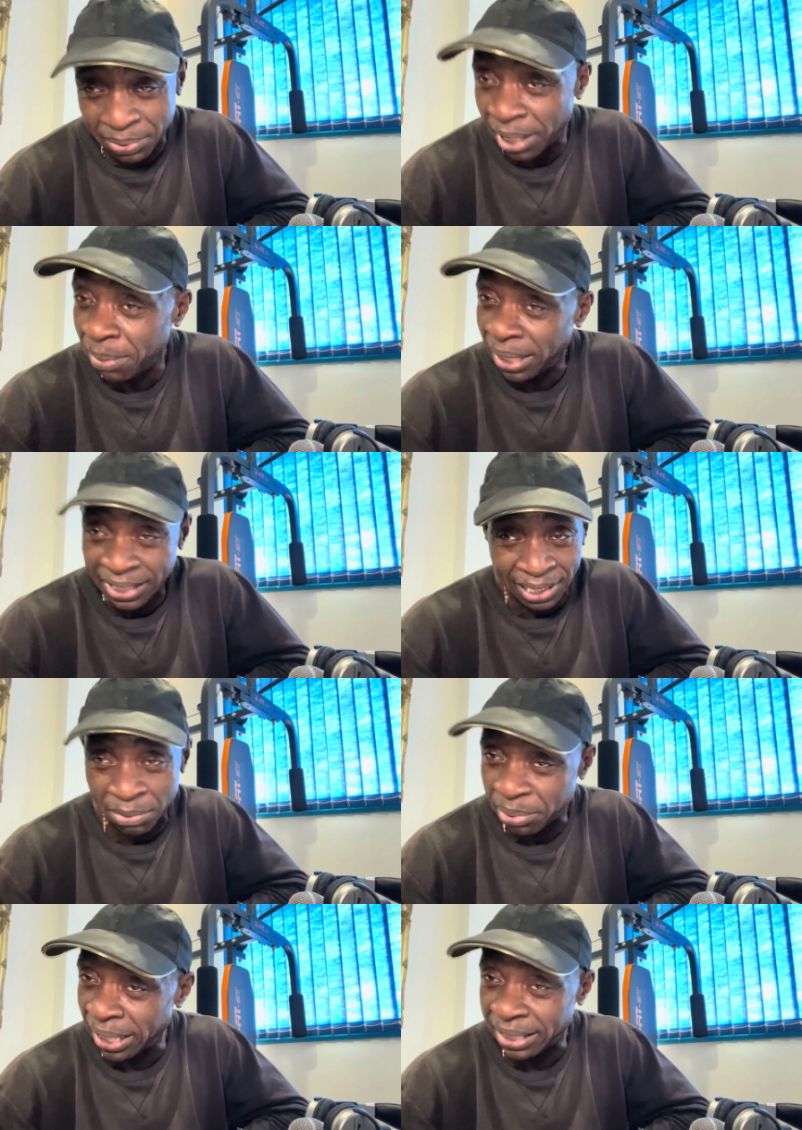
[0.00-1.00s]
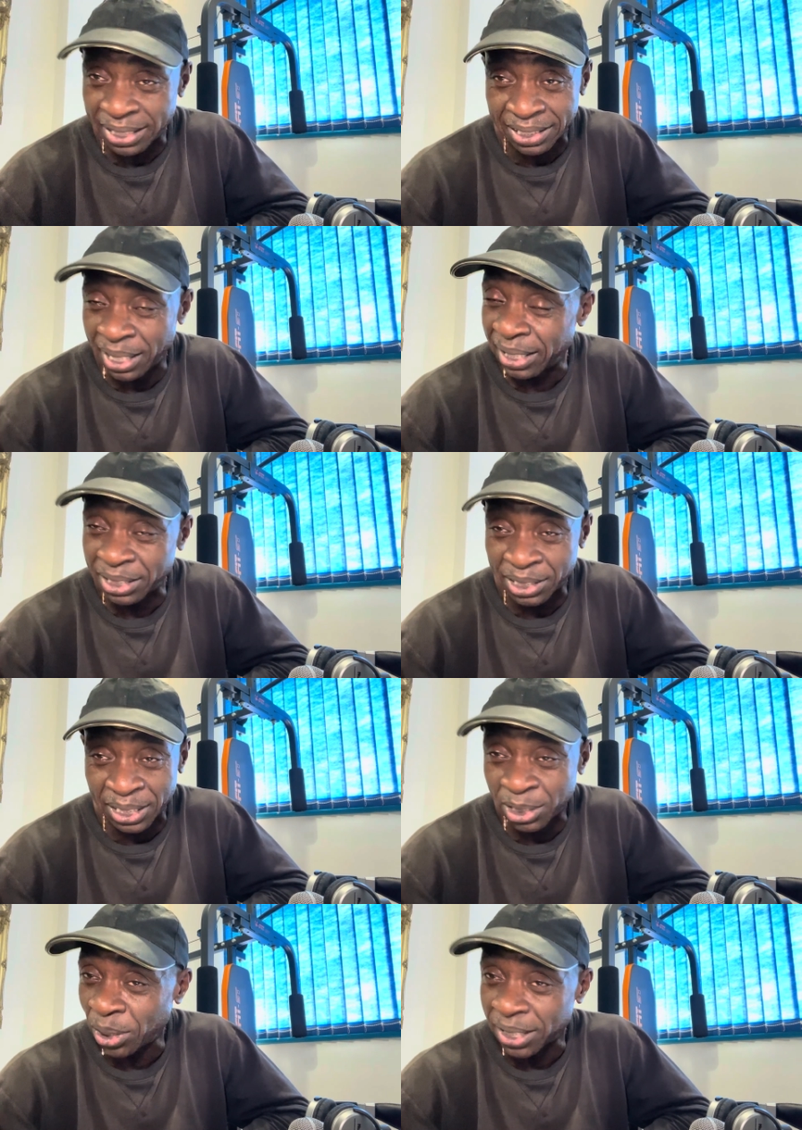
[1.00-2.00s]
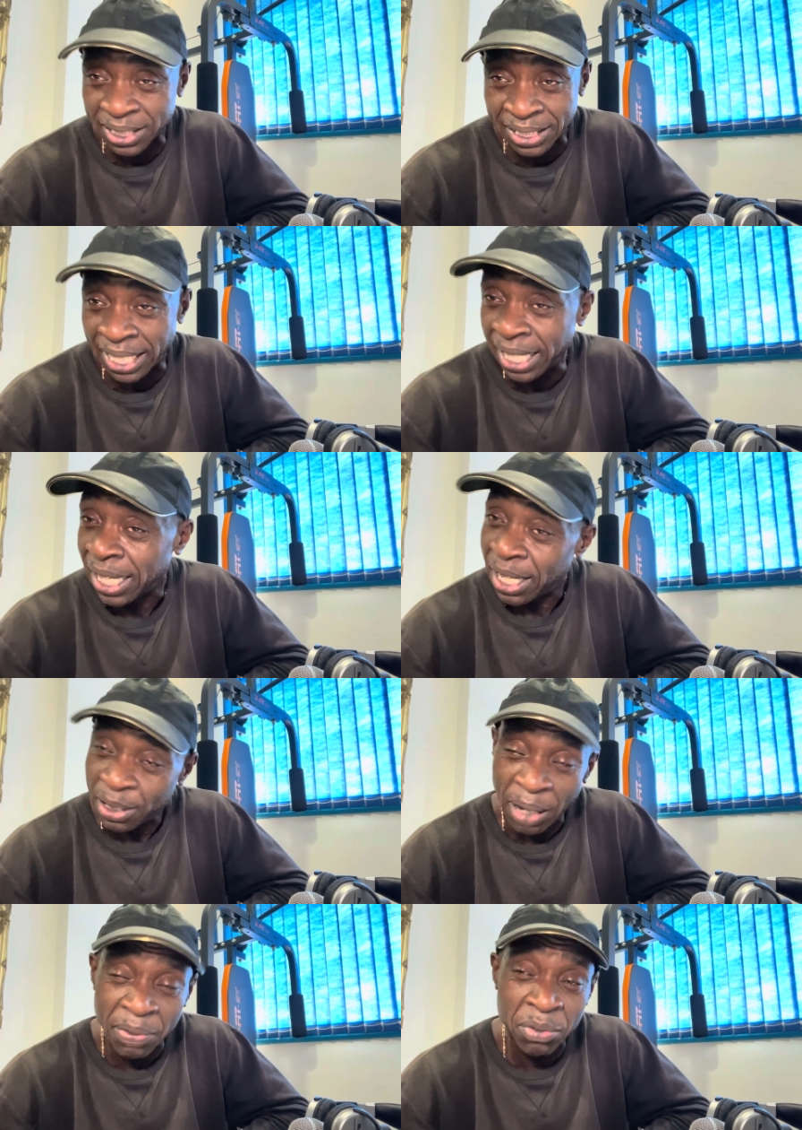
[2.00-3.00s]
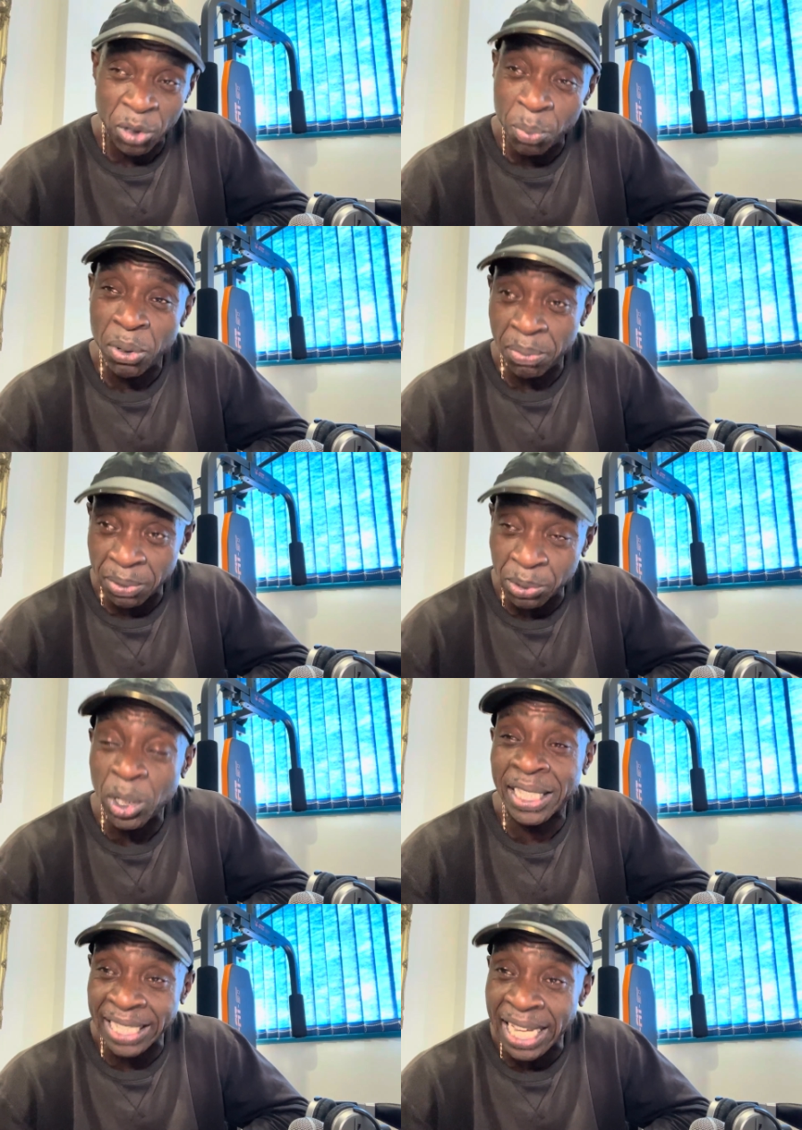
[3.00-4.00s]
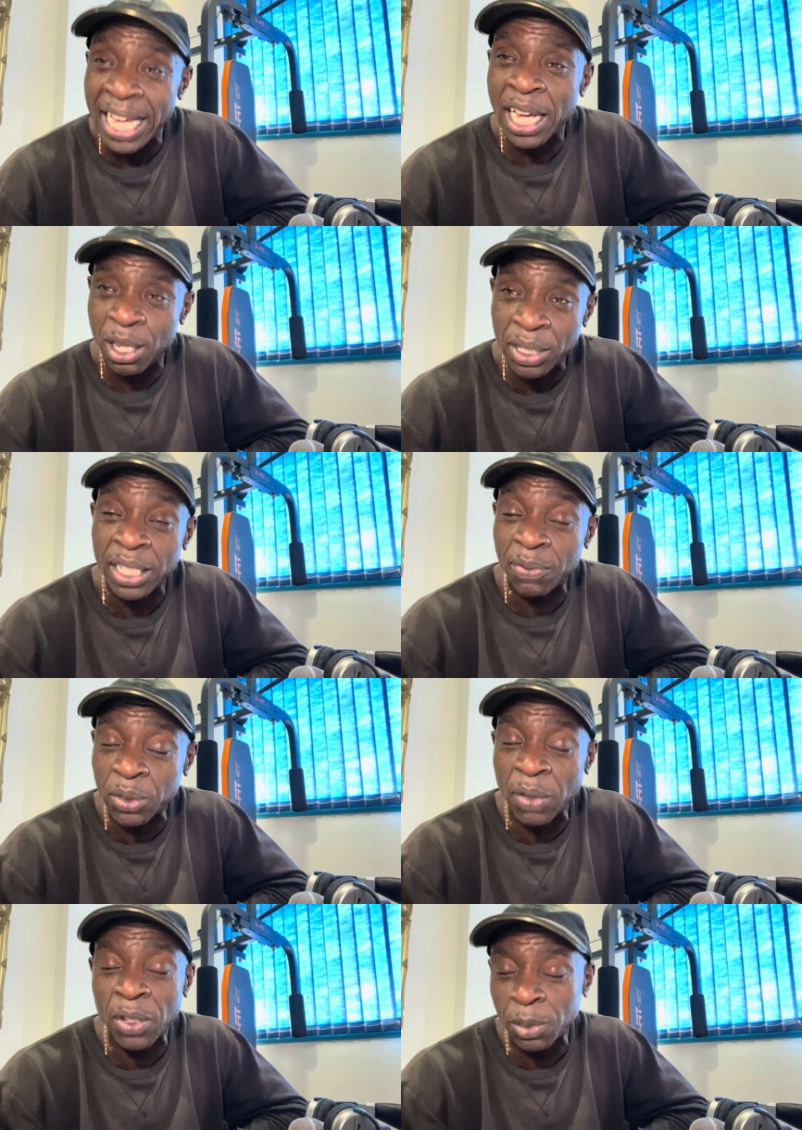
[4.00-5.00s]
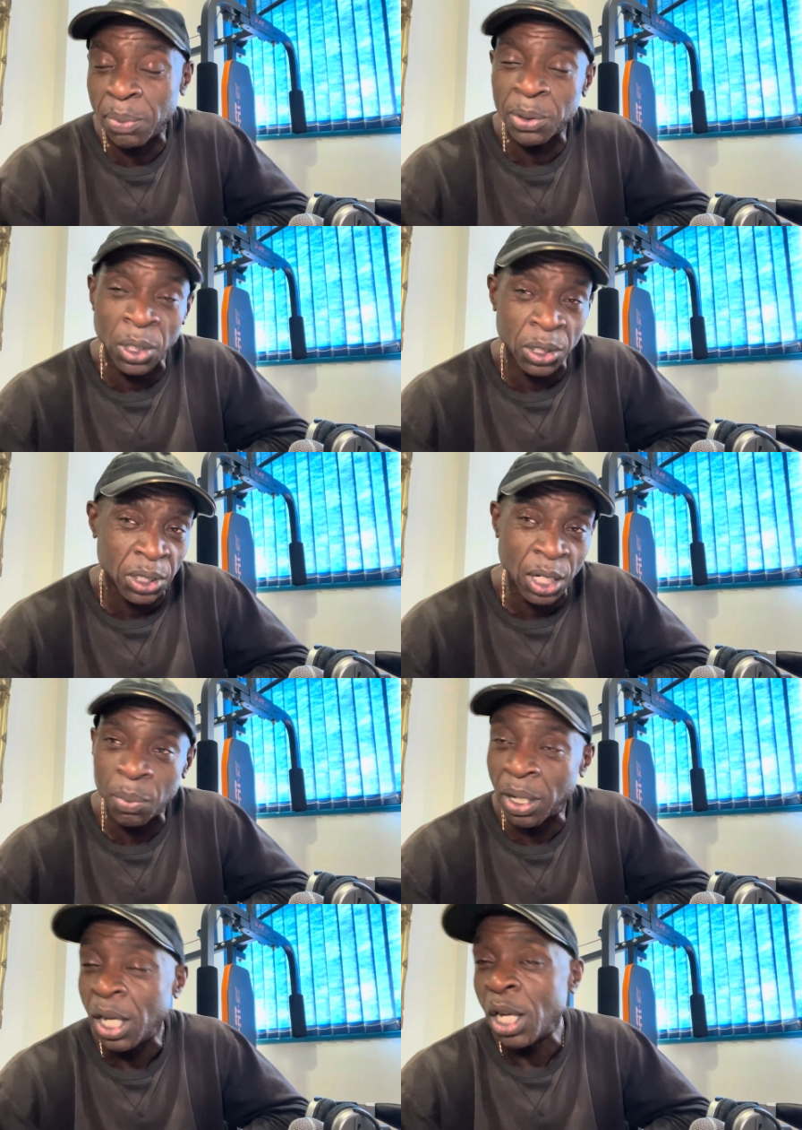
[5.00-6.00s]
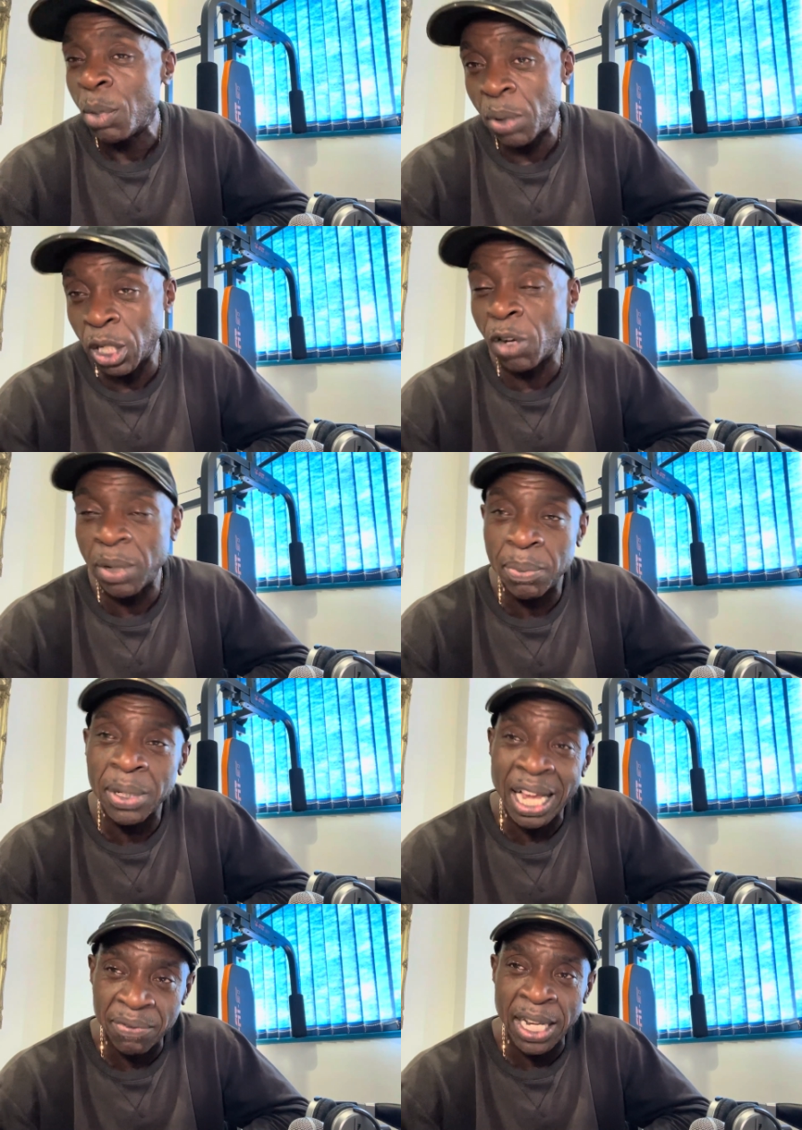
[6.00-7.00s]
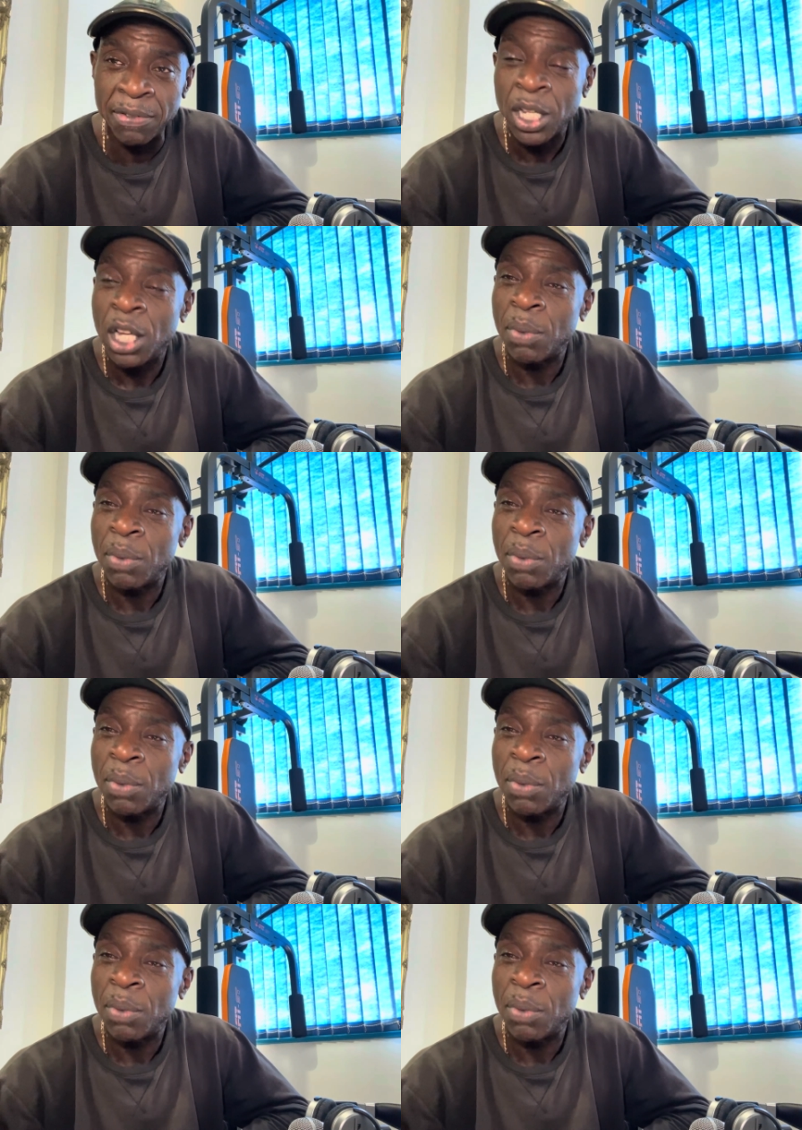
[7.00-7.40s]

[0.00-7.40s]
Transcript: So in some places, like you see the trucks and that having real problems trying to get out of there. They've asked people not to go, but a lot of people have left.